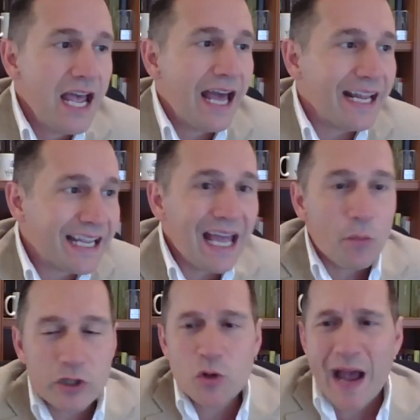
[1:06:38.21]
And again,
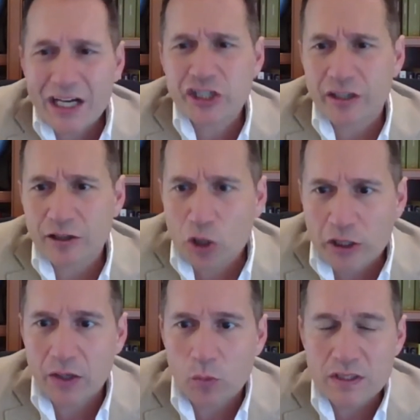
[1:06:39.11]
when you actually
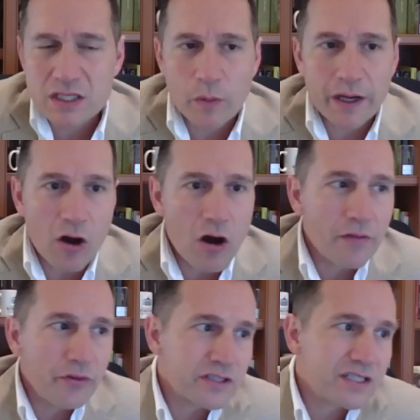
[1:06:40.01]
look at what's going
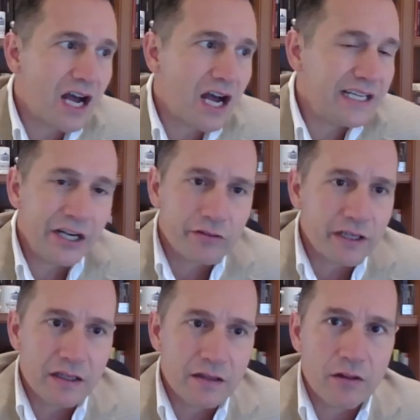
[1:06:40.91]
on, there's not
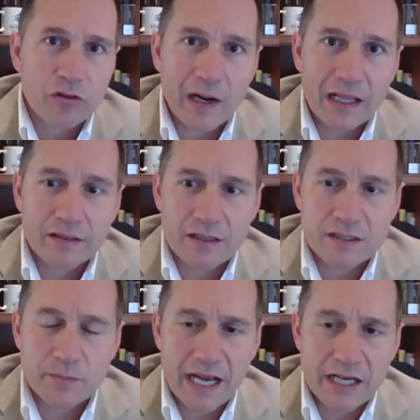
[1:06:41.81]
nearly the threat that it's
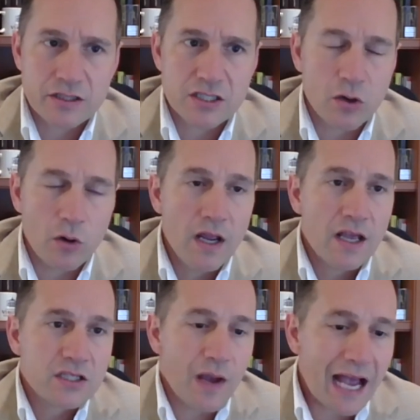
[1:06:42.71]
imagined. So
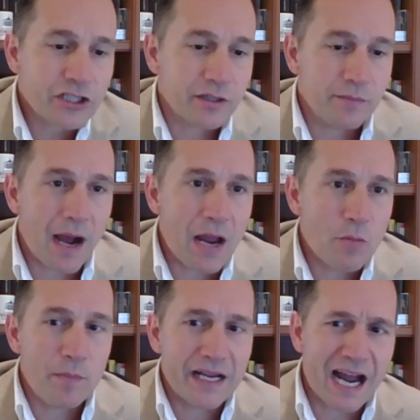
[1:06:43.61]
so actually, mine
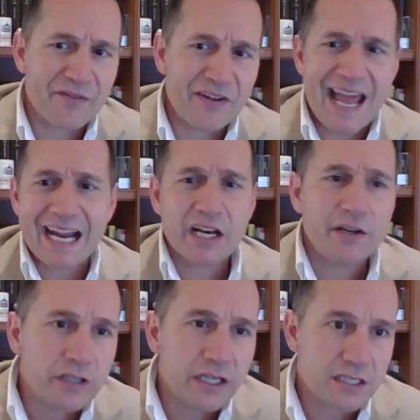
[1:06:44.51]
would be kind of a negative
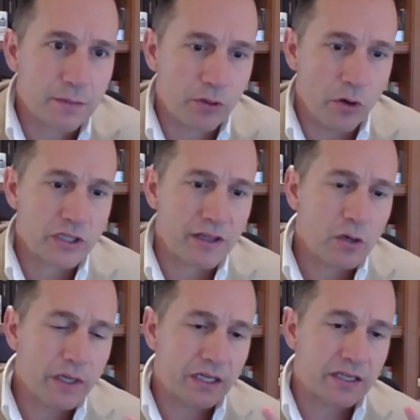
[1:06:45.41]
list approach. I think
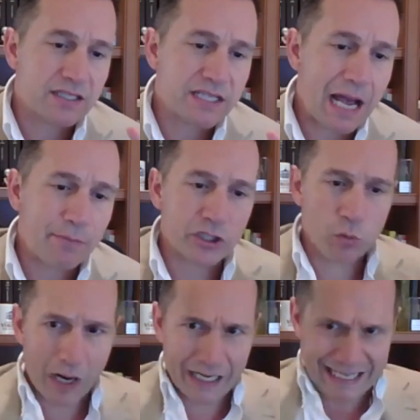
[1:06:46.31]
we can establish
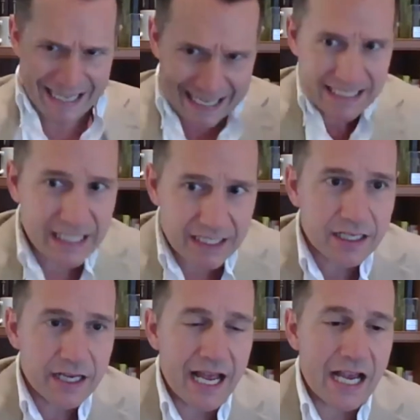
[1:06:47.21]
what isn't
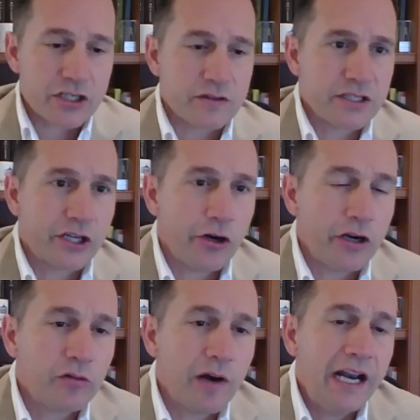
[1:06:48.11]
a national security
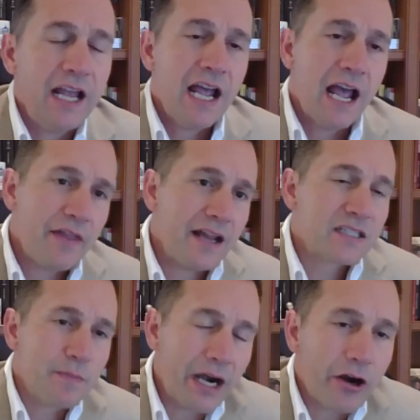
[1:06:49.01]
threat, and then
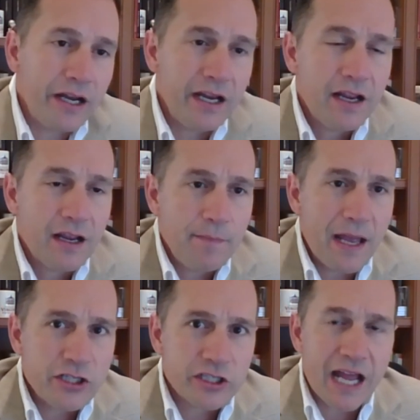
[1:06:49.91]
as Mary
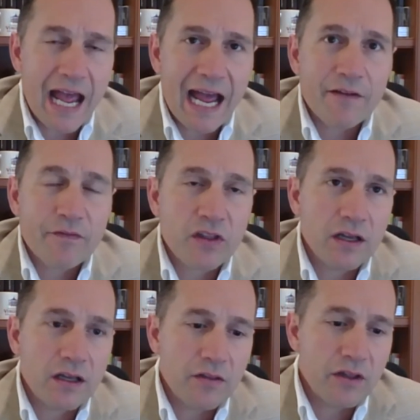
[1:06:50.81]
mentioned, have
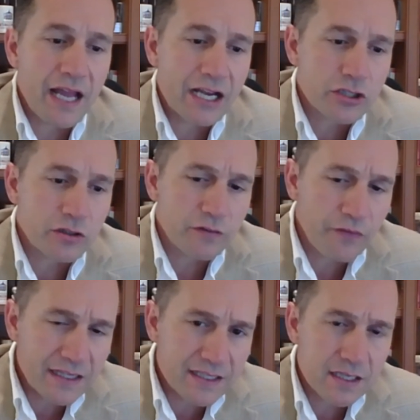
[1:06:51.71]
the the national
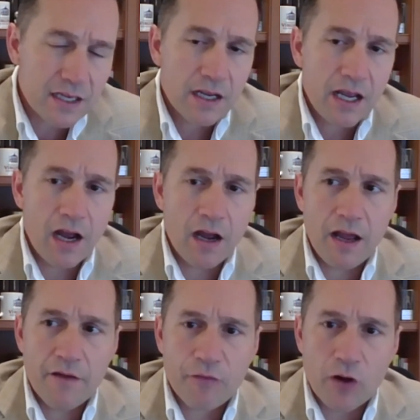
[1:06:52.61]
defense uh,
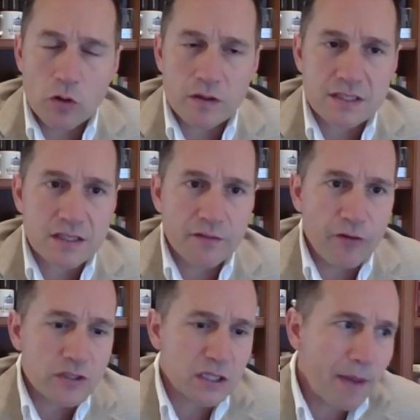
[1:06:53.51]
folks, the
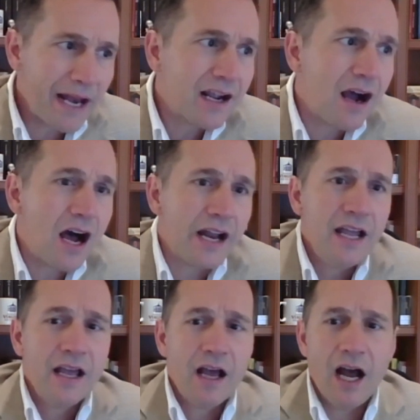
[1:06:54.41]
folks at the Pentagon,
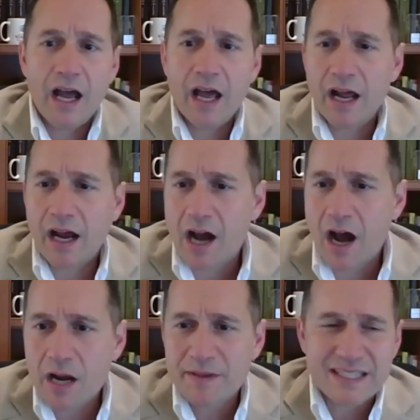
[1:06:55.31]
uh, uh,
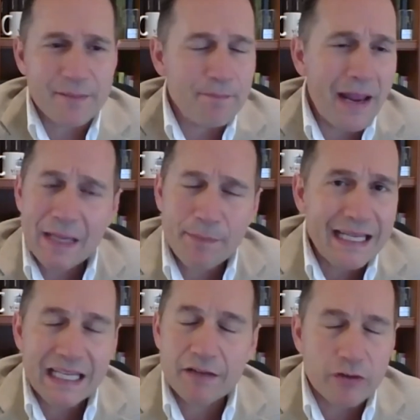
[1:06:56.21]
economists, and maybe
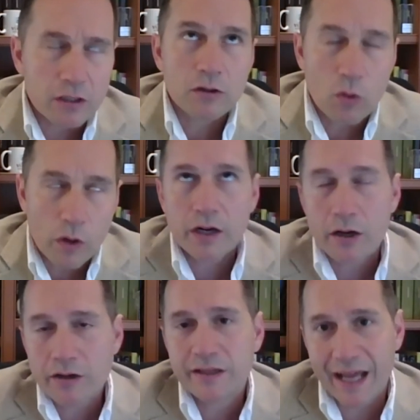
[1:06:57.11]
even a
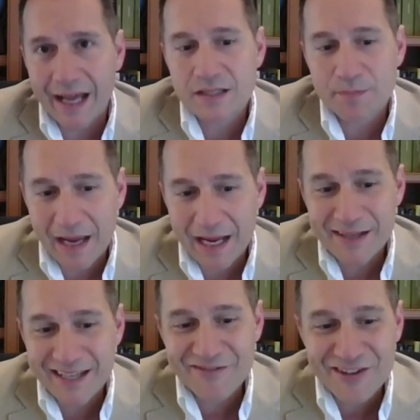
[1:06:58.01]
lawyer. Yes, maybe
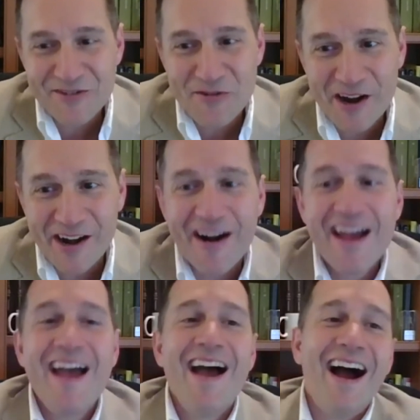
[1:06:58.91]
even a lawyer.
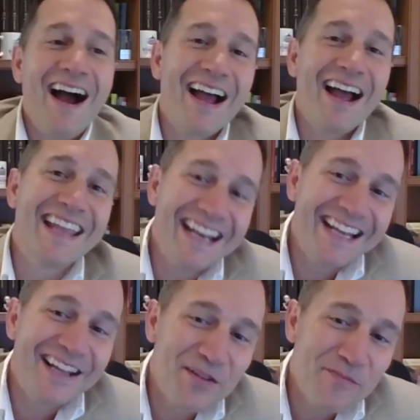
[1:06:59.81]
Uh, get
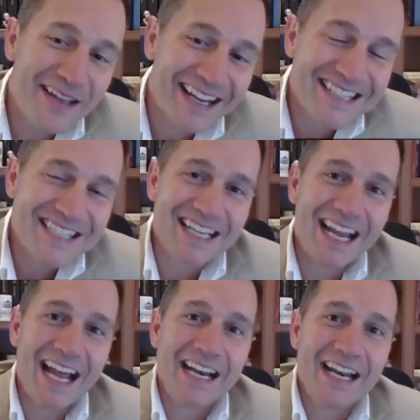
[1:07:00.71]
in in the mix
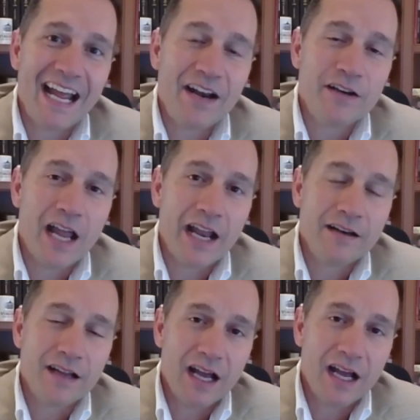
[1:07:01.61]
and and
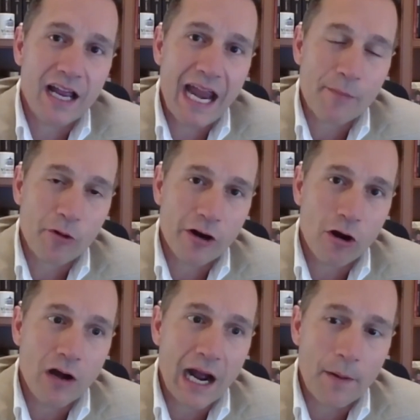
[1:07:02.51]
and uh, hammer it
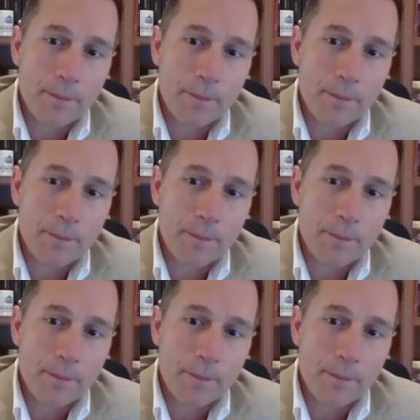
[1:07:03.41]
all out.